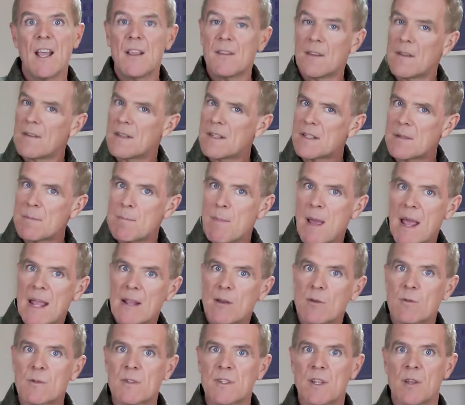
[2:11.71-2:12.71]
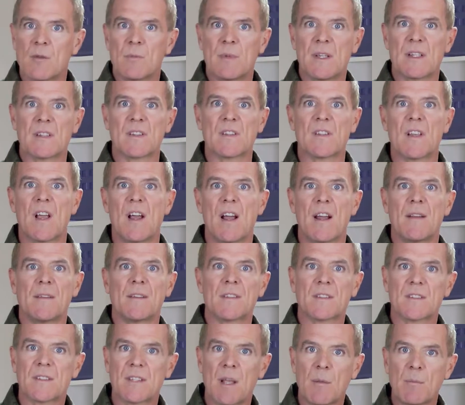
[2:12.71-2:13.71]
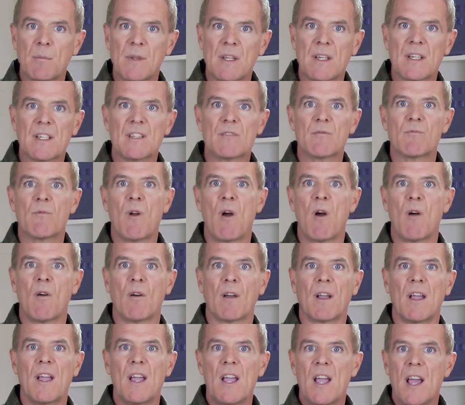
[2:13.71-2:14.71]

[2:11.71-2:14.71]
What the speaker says: then this may also be a sign that something is wrong,